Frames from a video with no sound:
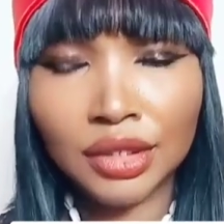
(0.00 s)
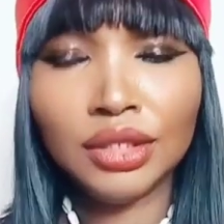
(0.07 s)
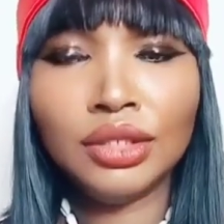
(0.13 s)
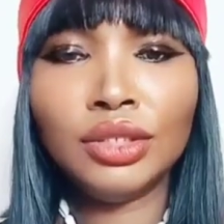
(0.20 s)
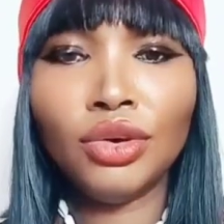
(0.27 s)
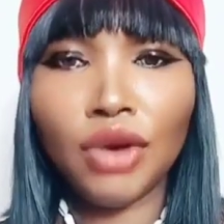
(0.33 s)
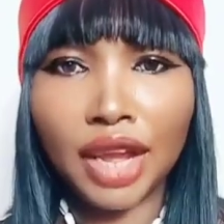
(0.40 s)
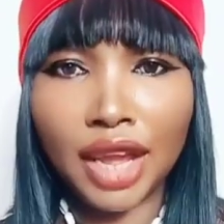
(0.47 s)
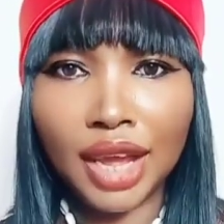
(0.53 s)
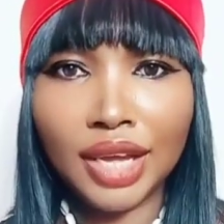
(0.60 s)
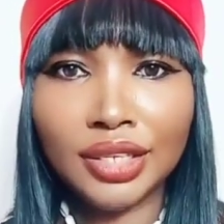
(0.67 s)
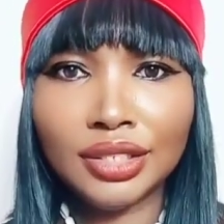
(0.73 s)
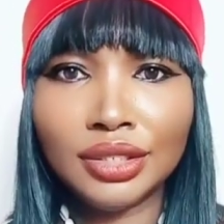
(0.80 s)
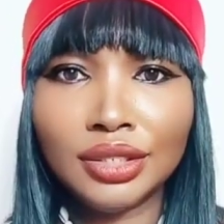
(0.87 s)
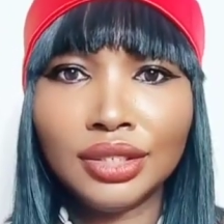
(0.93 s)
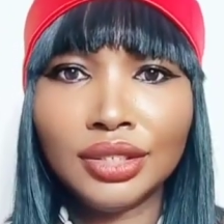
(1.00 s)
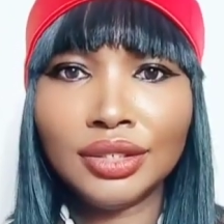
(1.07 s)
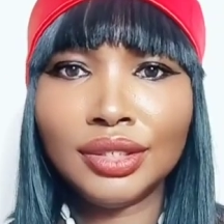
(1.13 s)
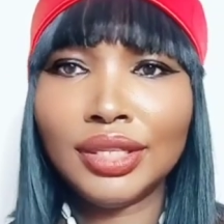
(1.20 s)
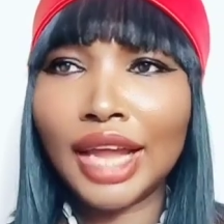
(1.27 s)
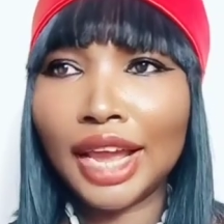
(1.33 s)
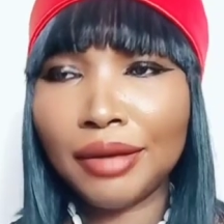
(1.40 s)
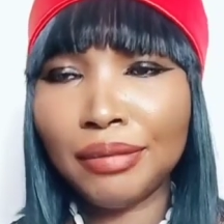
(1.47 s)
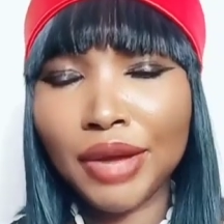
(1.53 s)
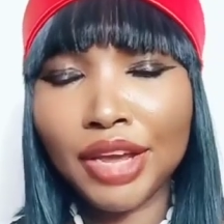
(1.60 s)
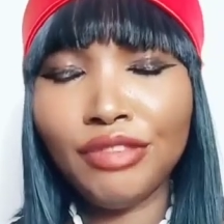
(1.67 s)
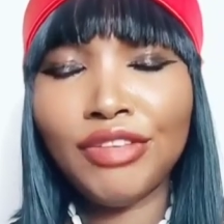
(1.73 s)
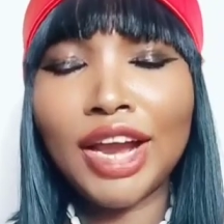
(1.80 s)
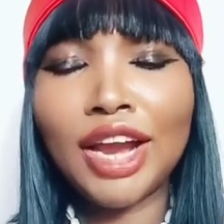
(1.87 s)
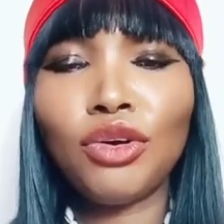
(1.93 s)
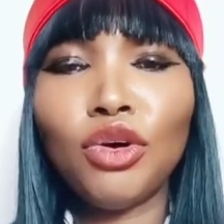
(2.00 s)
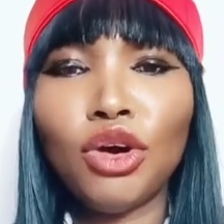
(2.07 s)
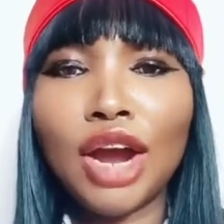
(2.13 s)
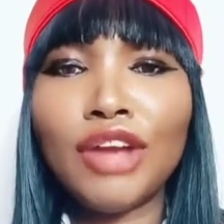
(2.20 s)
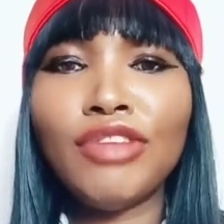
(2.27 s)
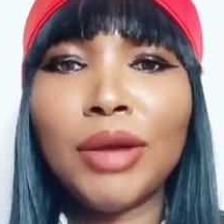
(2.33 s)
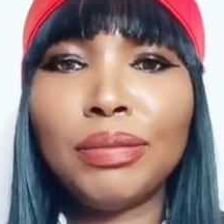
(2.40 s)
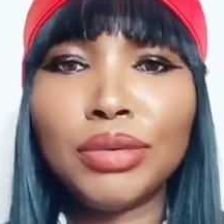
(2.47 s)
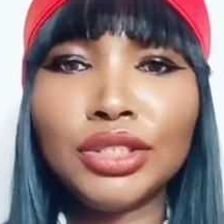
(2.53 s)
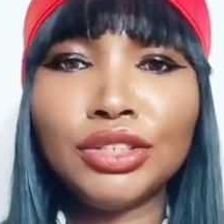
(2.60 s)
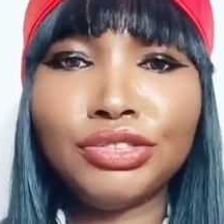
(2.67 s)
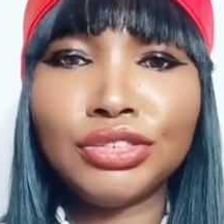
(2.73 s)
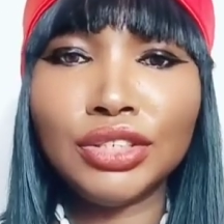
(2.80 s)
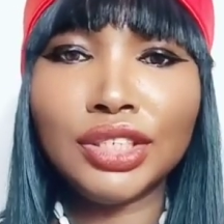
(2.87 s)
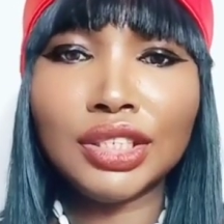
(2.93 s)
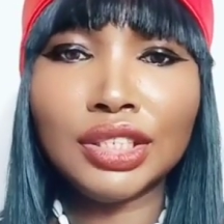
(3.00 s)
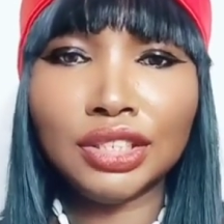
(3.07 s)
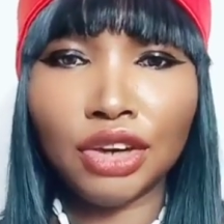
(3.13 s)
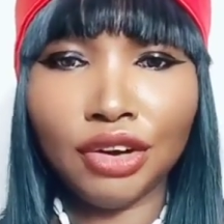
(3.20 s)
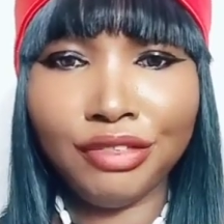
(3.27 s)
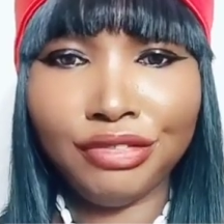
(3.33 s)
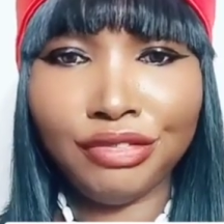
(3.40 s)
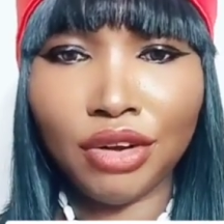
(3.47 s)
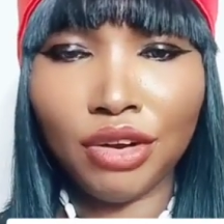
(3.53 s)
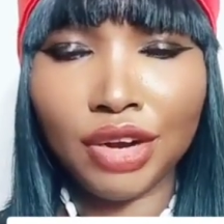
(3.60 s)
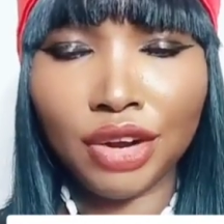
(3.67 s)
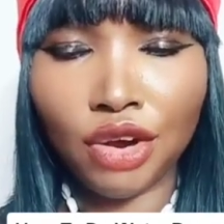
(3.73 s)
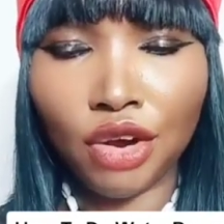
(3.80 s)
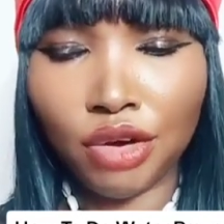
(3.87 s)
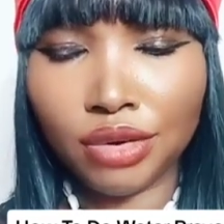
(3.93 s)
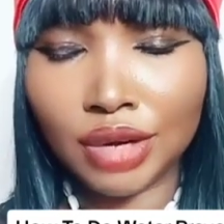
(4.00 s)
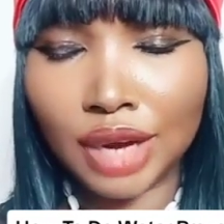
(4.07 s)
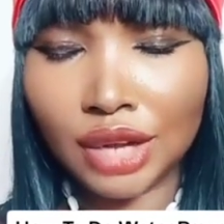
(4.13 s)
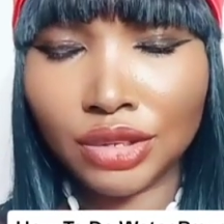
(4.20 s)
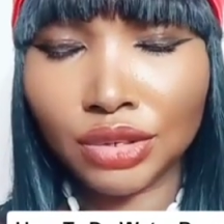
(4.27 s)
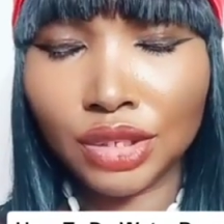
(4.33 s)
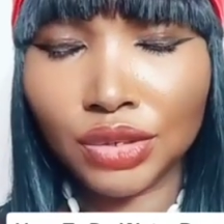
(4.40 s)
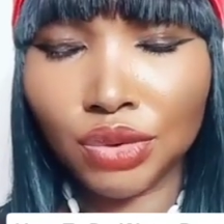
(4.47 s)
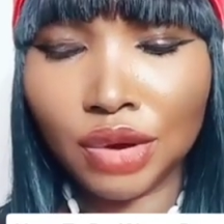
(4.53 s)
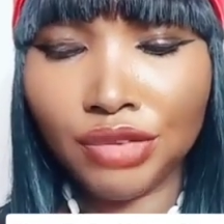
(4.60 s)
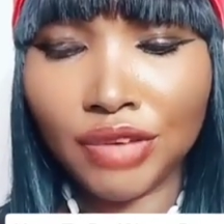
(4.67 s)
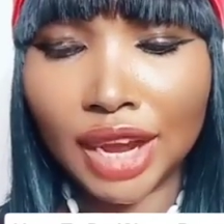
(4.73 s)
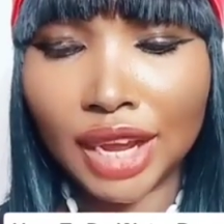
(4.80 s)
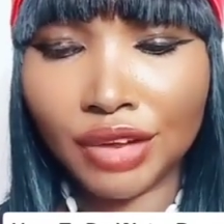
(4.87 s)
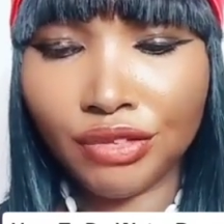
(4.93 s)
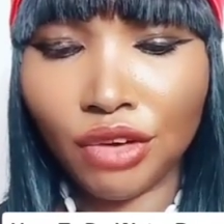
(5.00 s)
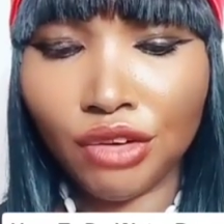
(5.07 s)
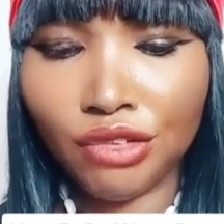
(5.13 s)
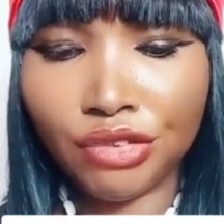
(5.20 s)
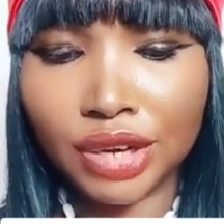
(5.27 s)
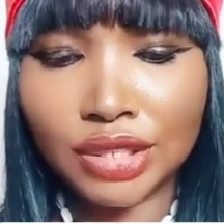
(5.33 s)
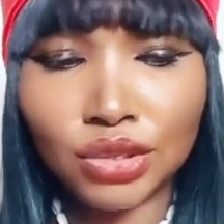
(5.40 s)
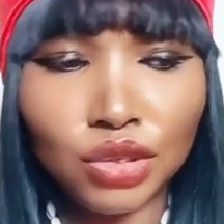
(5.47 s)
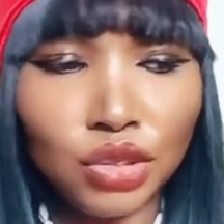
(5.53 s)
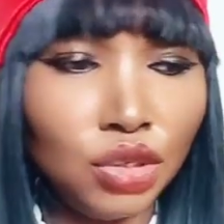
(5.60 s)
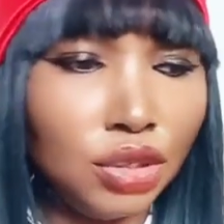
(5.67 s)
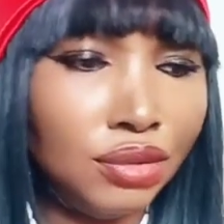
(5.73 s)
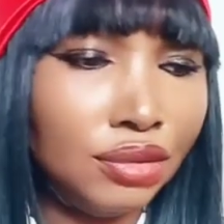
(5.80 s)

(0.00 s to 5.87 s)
Okay? Like me, if I put food in the I told you, if I give offering to the